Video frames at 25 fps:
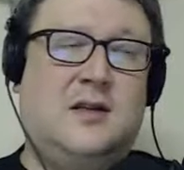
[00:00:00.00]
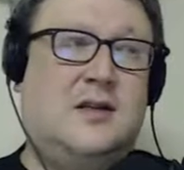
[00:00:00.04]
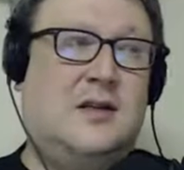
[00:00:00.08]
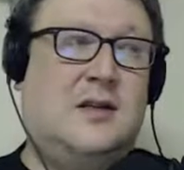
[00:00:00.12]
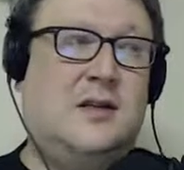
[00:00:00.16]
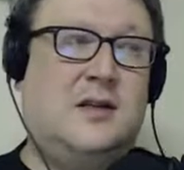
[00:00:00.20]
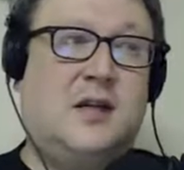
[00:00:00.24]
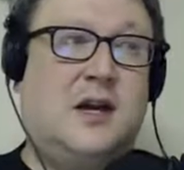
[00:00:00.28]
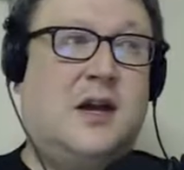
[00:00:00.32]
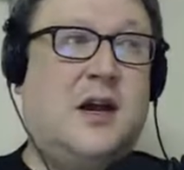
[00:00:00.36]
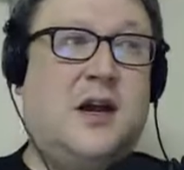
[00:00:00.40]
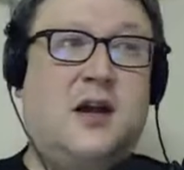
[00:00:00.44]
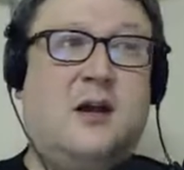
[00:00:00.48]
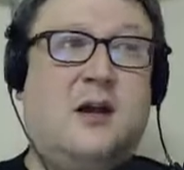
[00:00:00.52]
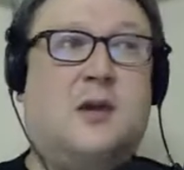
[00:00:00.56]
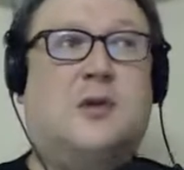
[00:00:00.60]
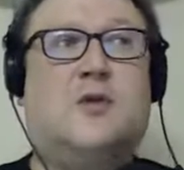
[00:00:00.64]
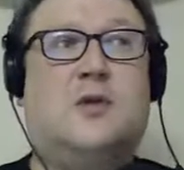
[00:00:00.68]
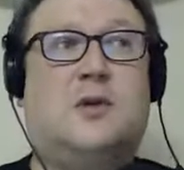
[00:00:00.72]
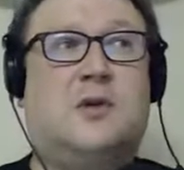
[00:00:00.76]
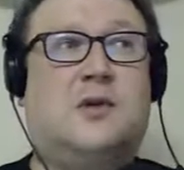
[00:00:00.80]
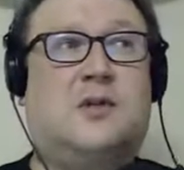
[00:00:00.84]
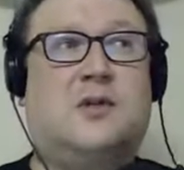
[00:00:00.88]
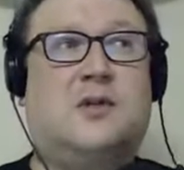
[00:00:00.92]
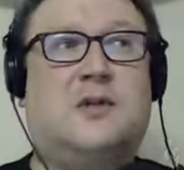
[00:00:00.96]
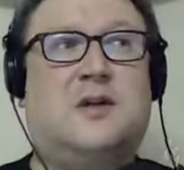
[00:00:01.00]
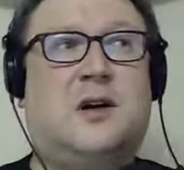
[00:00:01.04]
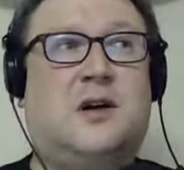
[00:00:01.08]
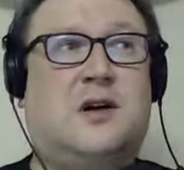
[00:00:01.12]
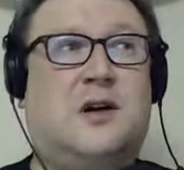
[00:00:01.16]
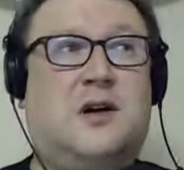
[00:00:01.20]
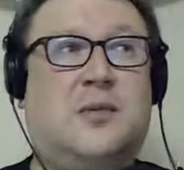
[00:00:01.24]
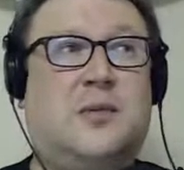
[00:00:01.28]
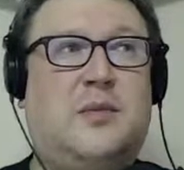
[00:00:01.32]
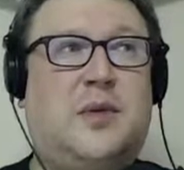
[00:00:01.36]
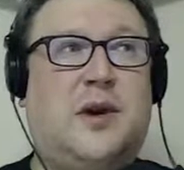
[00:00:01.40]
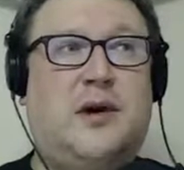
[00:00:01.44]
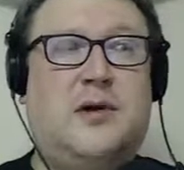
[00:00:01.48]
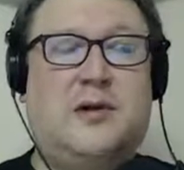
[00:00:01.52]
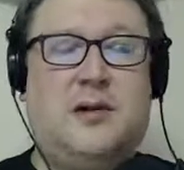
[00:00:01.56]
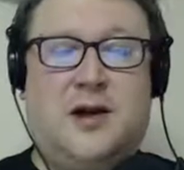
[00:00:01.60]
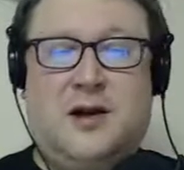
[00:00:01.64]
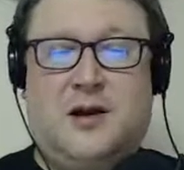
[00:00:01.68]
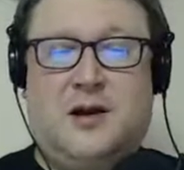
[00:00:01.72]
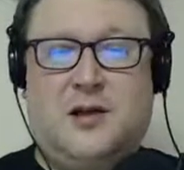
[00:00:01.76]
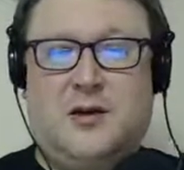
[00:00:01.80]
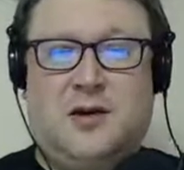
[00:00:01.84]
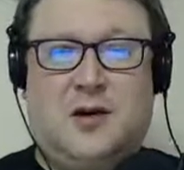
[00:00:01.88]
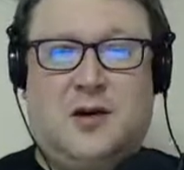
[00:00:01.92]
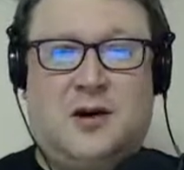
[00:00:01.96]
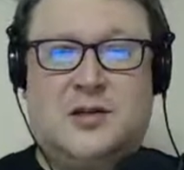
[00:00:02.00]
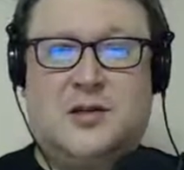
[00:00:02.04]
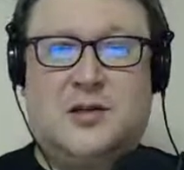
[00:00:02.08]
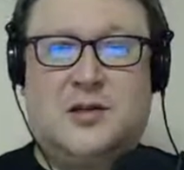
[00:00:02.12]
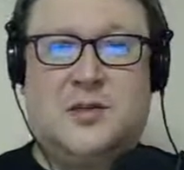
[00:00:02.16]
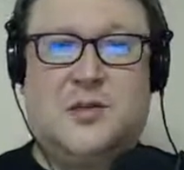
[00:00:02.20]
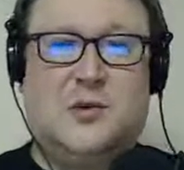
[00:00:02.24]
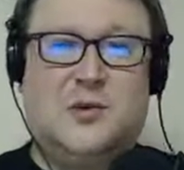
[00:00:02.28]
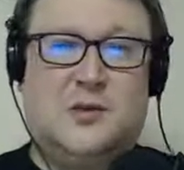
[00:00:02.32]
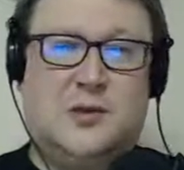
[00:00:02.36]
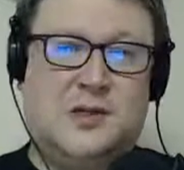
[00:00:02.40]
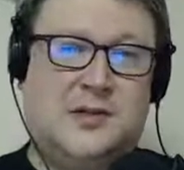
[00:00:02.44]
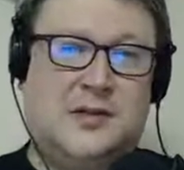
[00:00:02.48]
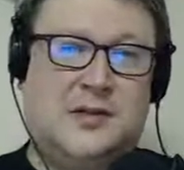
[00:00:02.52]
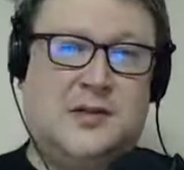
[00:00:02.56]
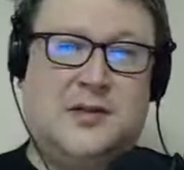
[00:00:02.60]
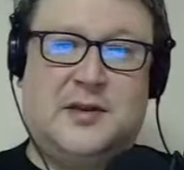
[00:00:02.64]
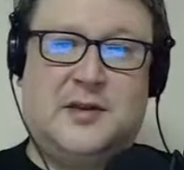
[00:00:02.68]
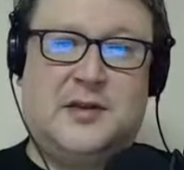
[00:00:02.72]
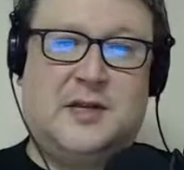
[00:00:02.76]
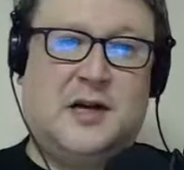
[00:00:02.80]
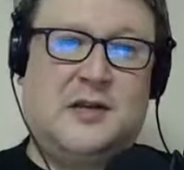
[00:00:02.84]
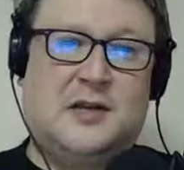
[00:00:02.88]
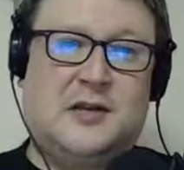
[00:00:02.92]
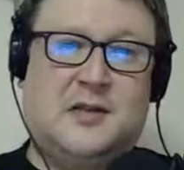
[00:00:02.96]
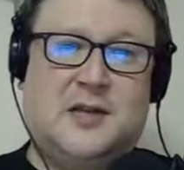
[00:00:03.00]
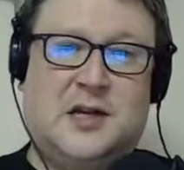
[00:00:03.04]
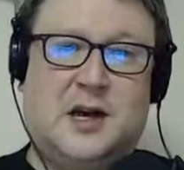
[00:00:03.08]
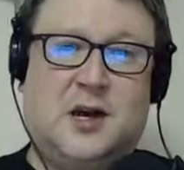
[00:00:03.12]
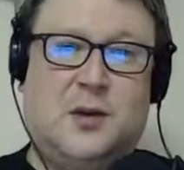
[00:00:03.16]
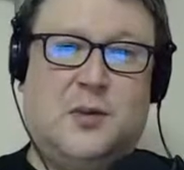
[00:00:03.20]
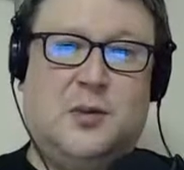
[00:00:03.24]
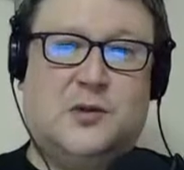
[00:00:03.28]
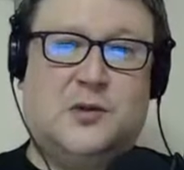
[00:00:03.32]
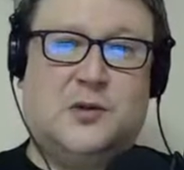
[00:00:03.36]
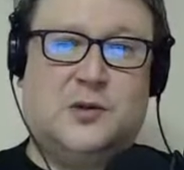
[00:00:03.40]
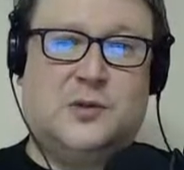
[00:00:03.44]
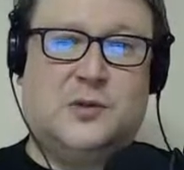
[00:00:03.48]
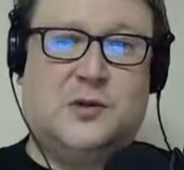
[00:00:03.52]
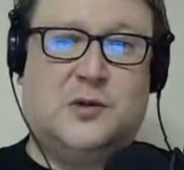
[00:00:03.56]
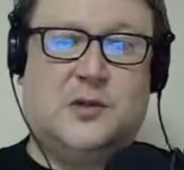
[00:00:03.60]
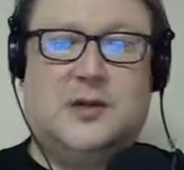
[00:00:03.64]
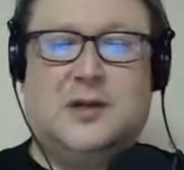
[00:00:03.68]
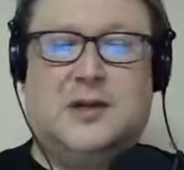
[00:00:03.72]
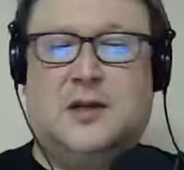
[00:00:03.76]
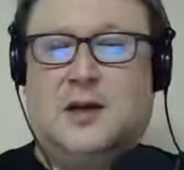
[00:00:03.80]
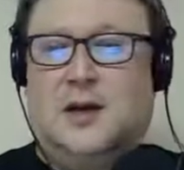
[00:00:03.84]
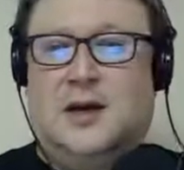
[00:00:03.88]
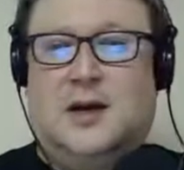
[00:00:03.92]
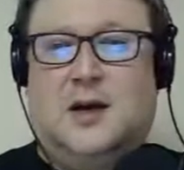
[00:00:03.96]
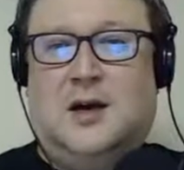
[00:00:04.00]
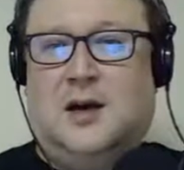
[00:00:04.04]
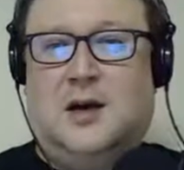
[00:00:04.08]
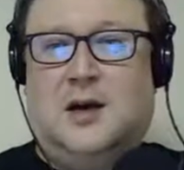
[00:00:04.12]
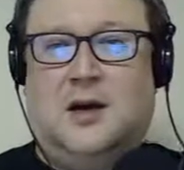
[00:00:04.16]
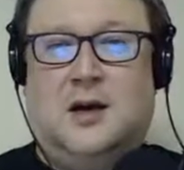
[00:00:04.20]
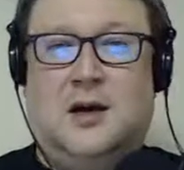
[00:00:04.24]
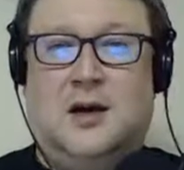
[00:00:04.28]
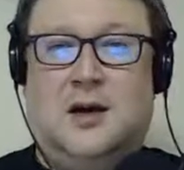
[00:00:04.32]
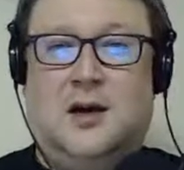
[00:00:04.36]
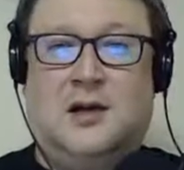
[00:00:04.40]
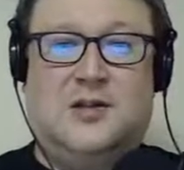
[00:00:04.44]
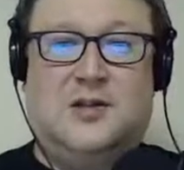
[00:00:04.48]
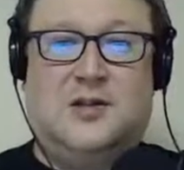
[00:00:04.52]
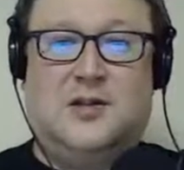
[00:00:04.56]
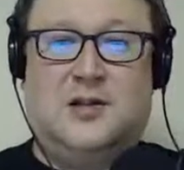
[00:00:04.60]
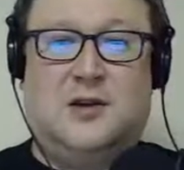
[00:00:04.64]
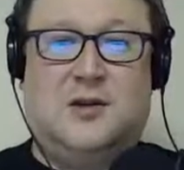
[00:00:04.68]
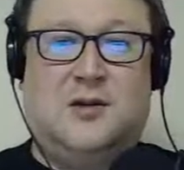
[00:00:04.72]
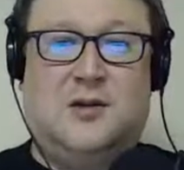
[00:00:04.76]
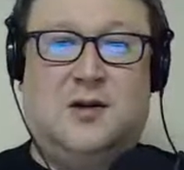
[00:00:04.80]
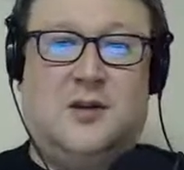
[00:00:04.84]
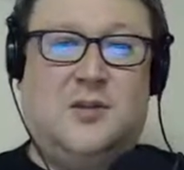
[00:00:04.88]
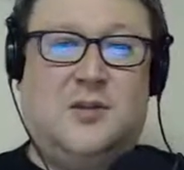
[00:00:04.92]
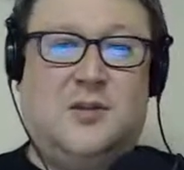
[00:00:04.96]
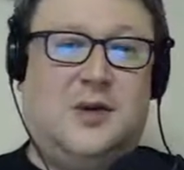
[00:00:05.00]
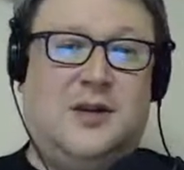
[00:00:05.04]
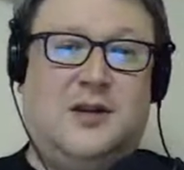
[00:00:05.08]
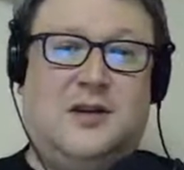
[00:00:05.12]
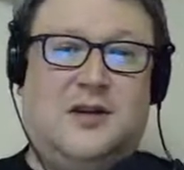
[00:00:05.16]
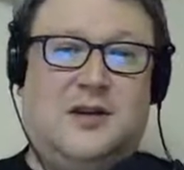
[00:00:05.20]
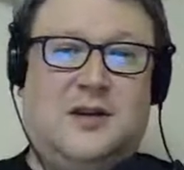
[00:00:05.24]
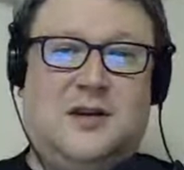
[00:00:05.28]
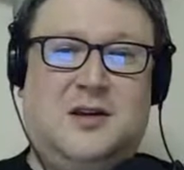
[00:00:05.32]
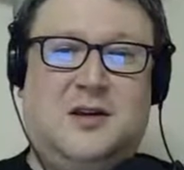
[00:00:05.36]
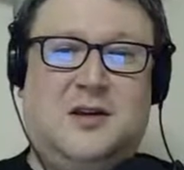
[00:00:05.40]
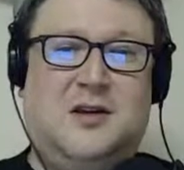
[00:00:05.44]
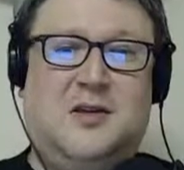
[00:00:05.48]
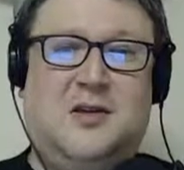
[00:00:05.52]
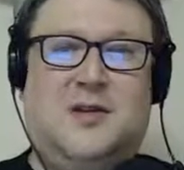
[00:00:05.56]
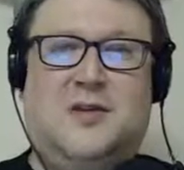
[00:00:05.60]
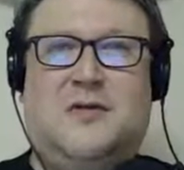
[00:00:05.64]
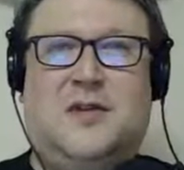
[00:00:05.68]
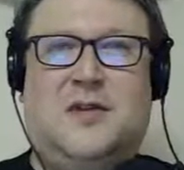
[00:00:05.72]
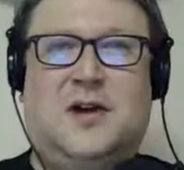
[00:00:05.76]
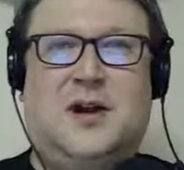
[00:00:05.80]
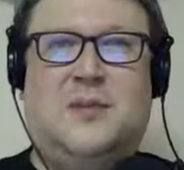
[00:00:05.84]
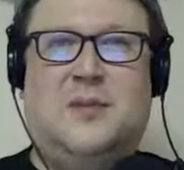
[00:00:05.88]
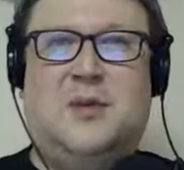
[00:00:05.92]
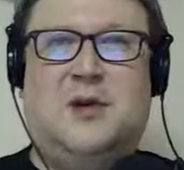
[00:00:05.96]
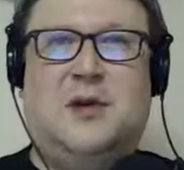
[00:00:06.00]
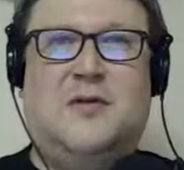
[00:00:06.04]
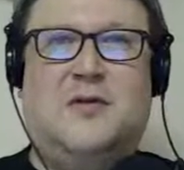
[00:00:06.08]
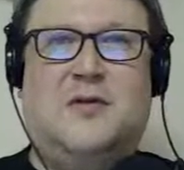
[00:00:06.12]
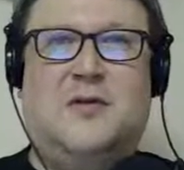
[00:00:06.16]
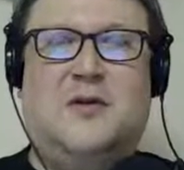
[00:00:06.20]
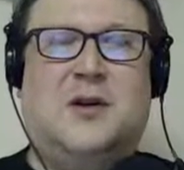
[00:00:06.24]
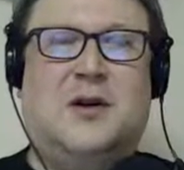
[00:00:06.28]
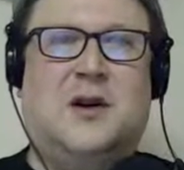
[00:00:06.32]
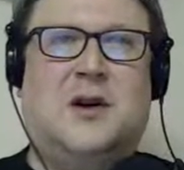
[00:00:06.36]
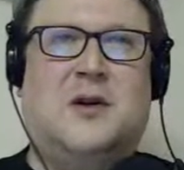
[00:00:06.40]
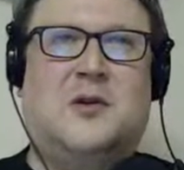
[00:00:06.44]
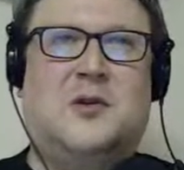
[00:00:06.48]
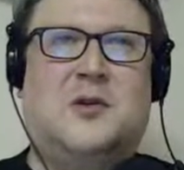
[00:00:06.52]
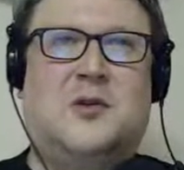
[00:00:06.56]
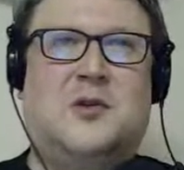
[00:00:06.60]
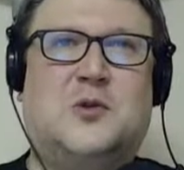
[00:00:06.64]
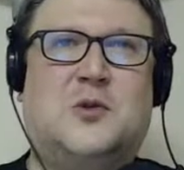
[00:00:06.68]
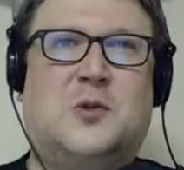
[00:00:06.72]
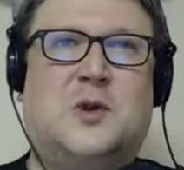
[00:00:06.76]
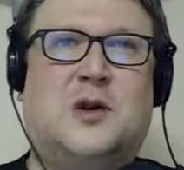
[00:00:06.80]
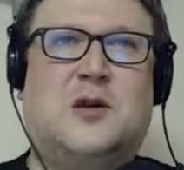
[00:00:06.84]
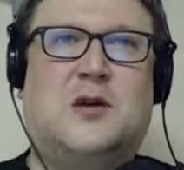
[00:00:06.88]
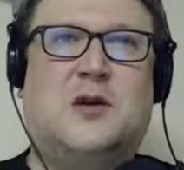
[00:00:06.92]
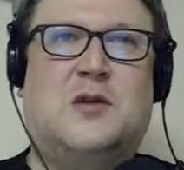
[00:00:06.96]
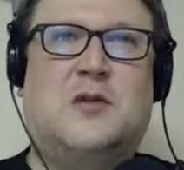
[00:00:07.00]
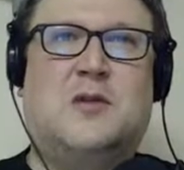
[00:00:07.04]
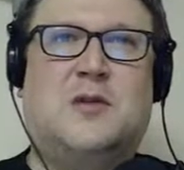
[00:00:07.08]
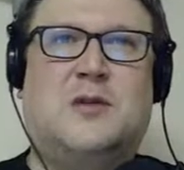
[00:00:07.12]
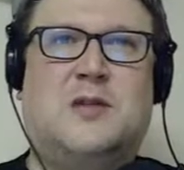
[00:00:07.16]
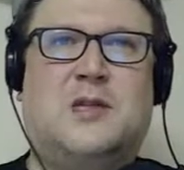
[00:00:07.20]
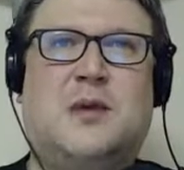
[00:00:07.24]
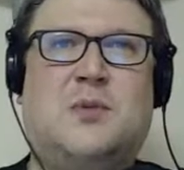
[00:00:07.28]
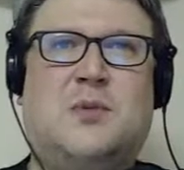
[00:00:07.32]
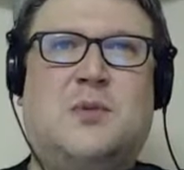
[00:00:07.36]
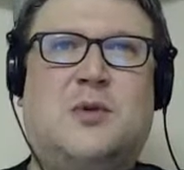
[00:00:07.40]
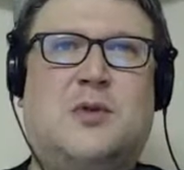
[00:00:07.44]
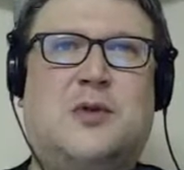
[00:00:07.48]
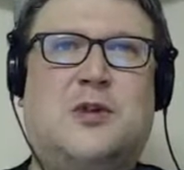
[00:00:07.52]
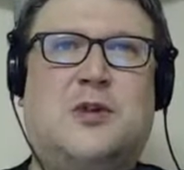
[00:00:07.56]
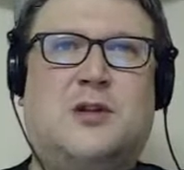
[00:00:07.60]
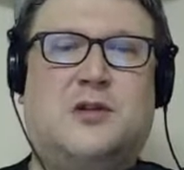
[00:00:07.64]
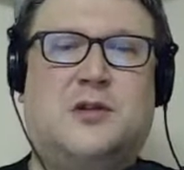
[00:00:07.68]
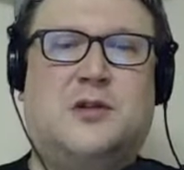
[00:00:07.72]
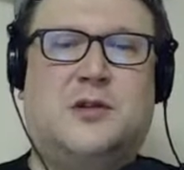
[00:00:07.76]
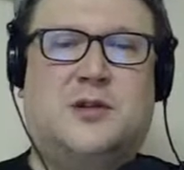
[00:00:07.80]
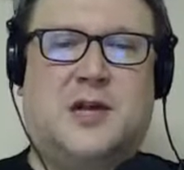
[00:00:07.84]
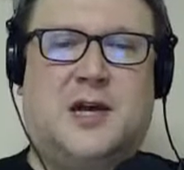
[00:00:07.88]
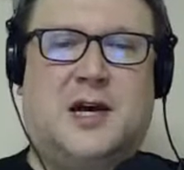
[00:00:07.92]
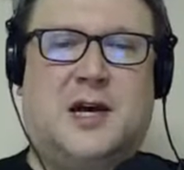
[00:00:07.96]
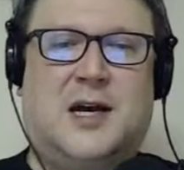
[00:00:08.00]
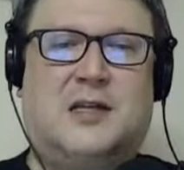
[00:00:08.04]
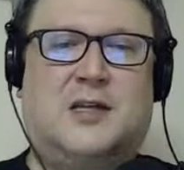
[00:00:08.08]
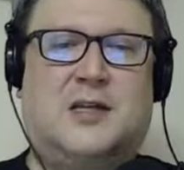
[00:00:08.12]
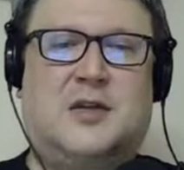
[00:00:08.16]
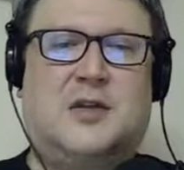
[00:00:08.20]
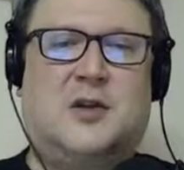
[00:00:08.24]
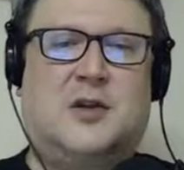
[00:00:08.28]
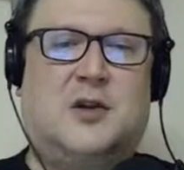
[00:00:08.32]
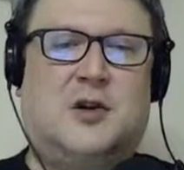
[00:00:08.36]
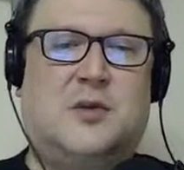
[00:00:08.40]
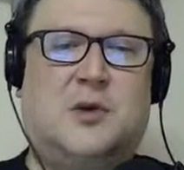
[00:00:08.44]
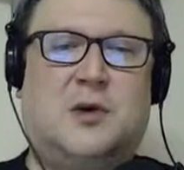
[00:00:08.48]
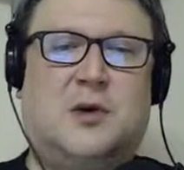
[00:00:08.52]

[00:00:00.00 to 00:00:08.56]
Today it was talking about how awesome it was that the Dallas Cowboys won. So, I mean, you can find me over there on Twitter. The same with the Deucecast.